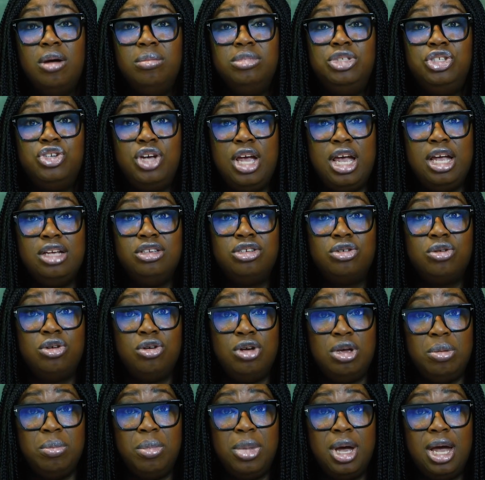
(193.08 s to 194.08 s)
change
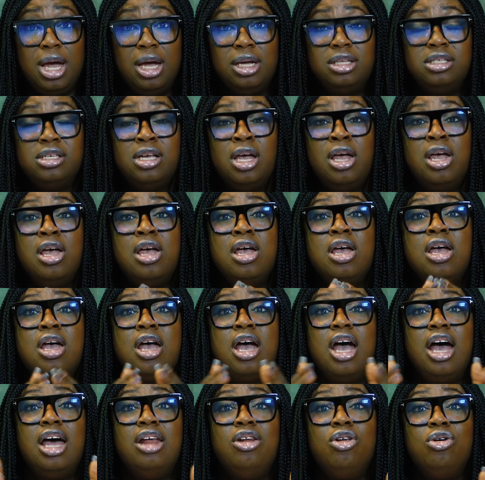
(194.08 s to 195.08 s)
going to impact?
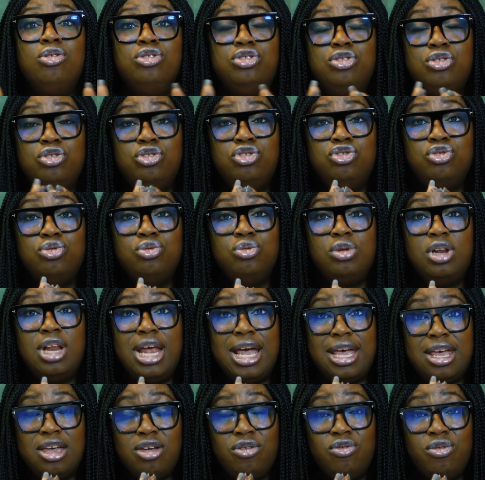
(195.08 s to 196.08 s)
And also do
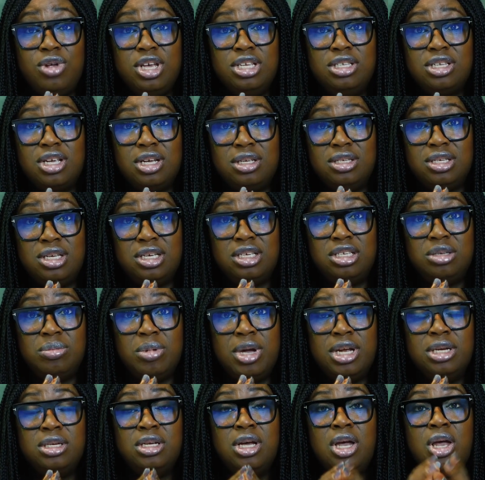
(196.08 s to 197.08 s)
like a risk
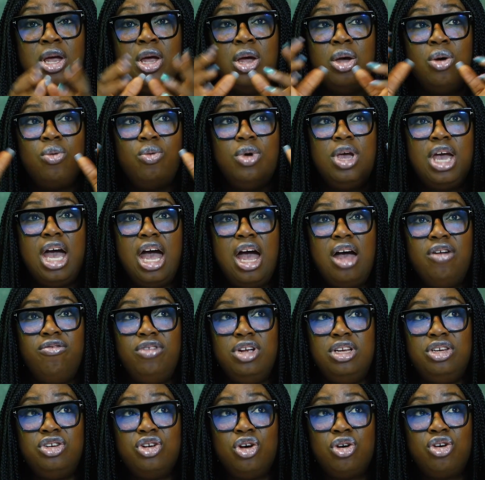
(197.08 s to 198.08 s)
assessment. We
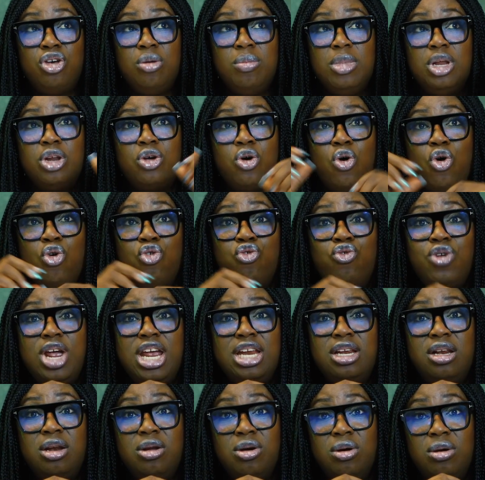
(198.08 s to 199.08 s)
have a document called
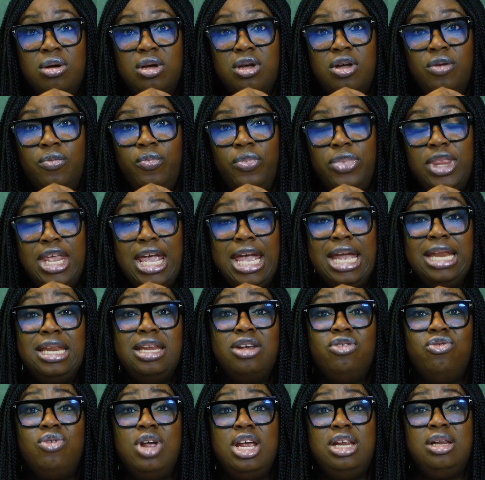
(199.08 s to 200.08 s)
RAID log. In
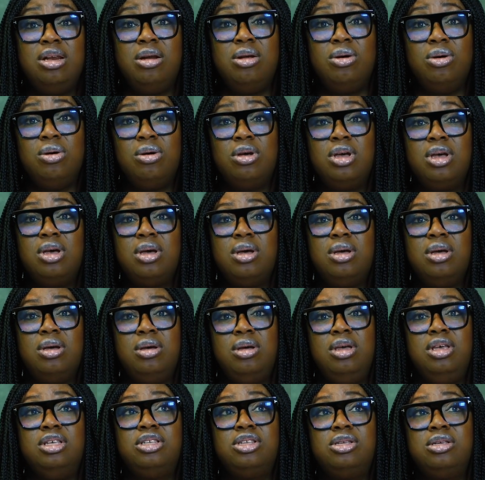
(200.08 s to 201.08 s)
the RAID log,
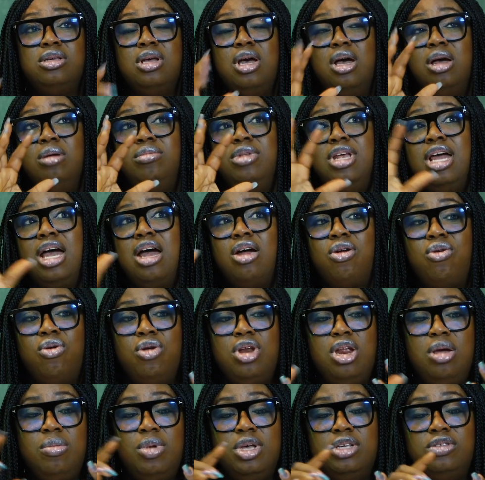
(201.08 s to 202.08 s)
the
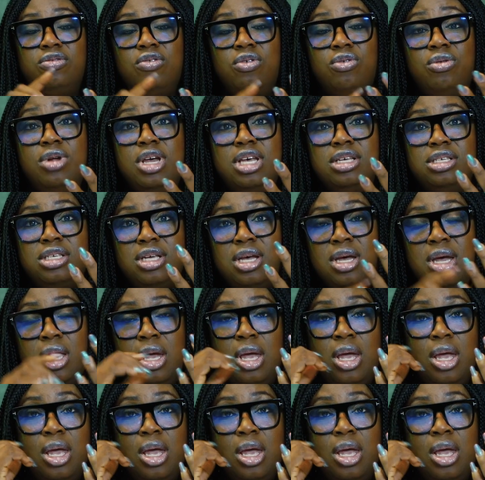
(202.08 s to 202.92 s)
acronym is for risk,